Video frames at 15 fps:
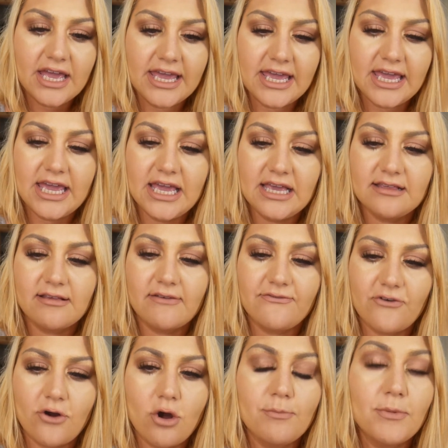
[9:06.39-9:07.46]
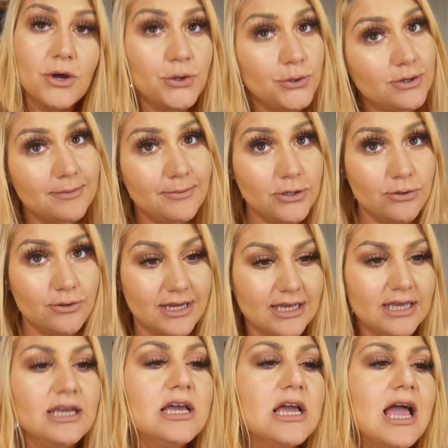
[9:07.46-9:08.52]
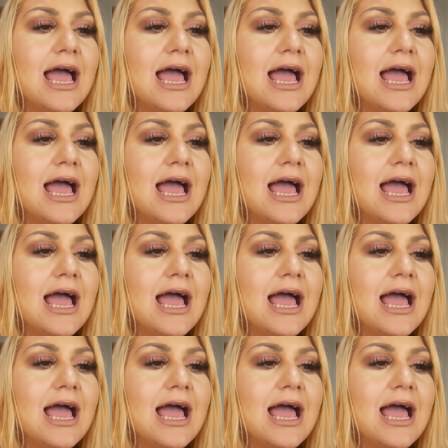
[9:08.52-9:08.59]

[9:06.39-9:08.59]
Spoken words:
is from Huda Beauty,